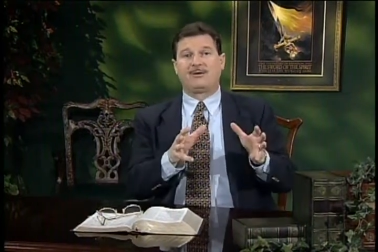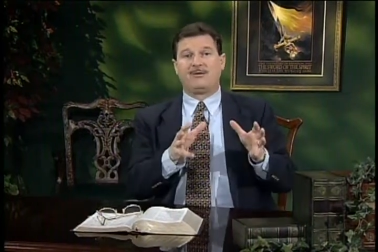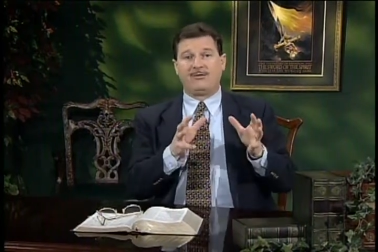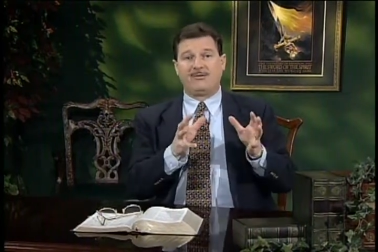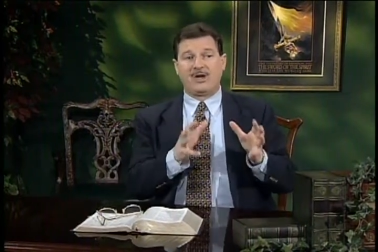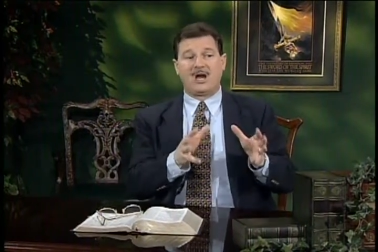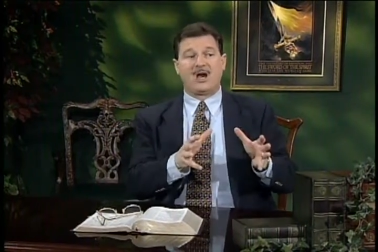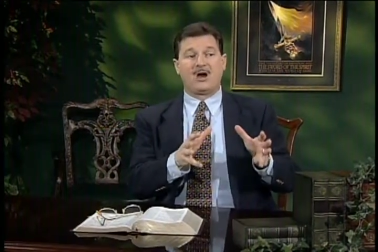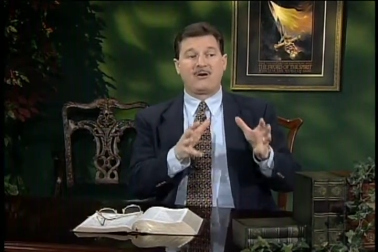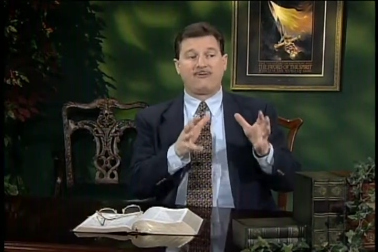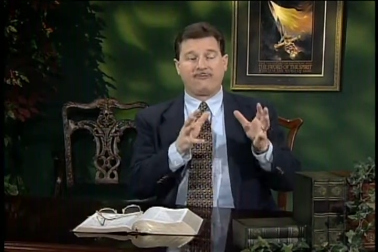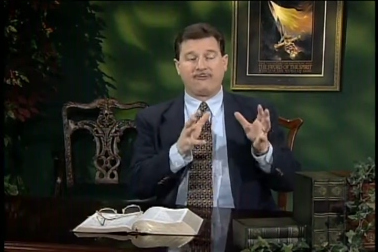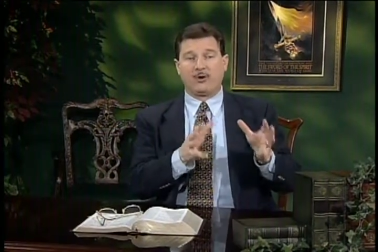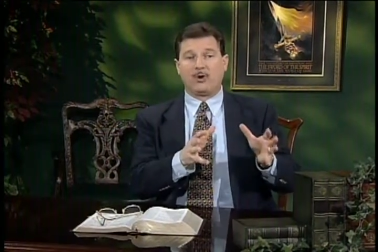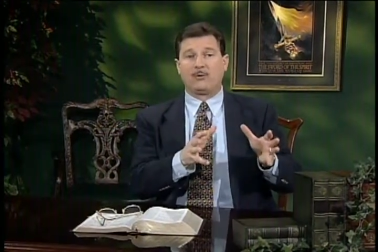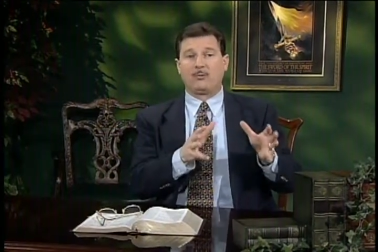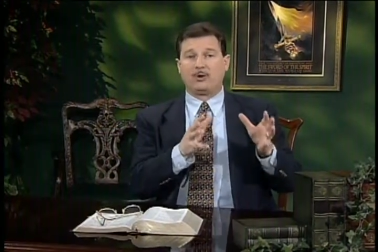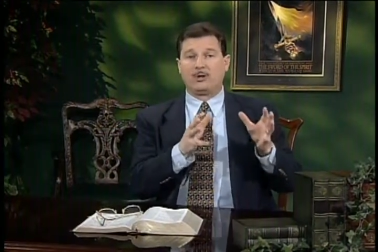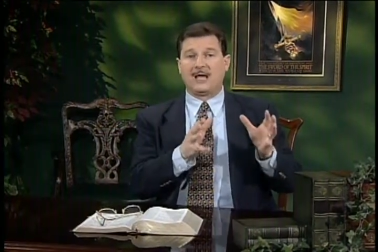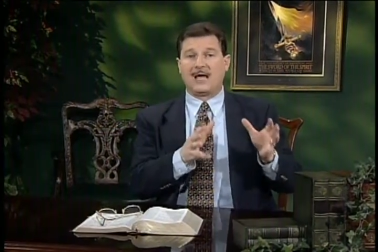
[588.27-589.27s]
their
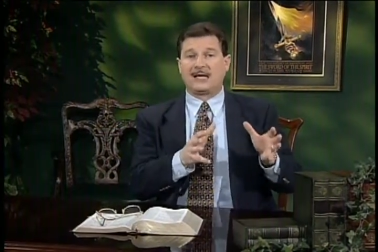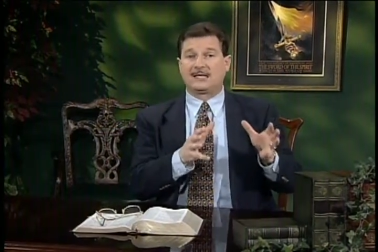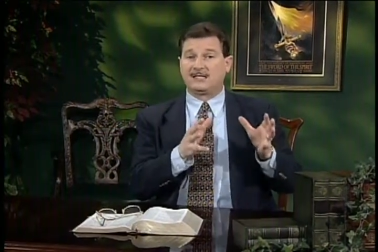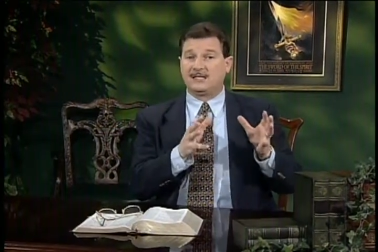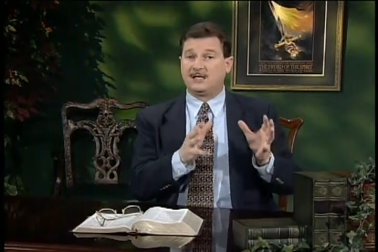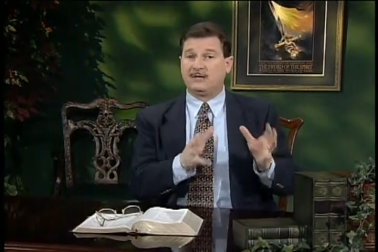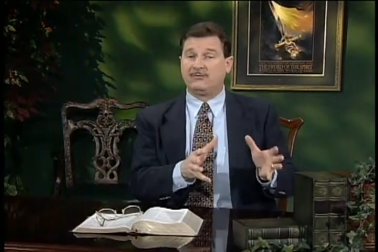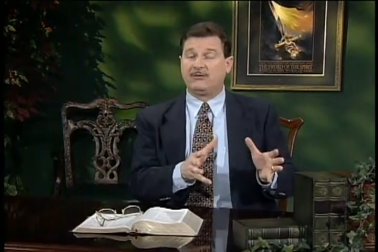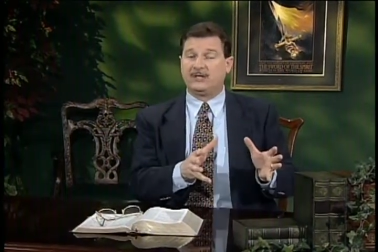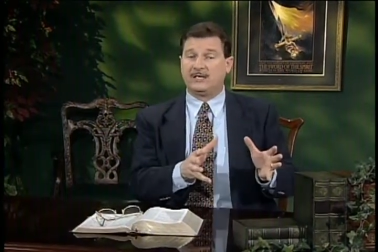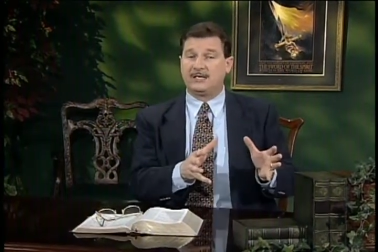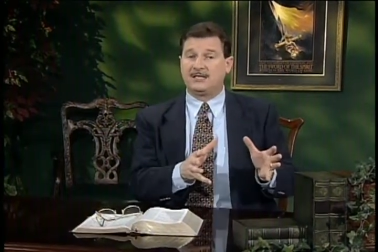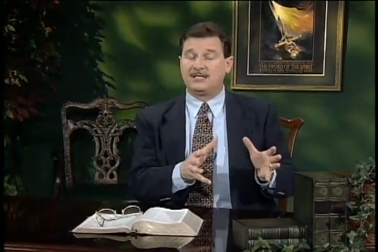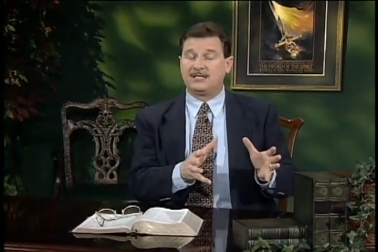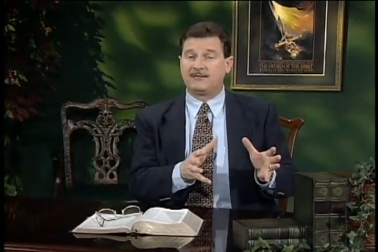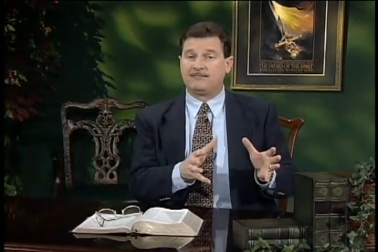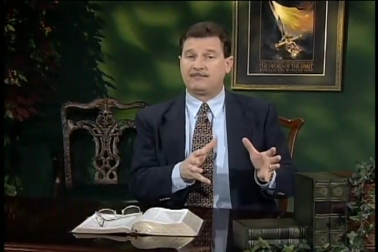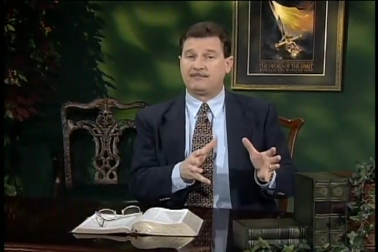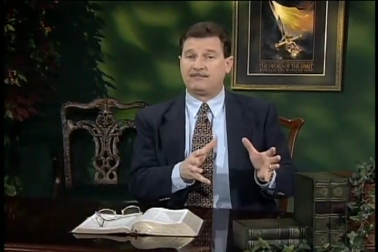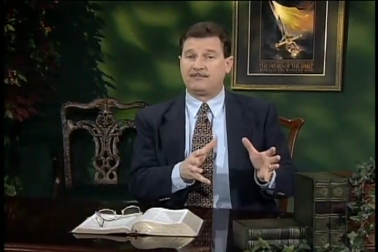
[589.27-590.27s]
verbal activities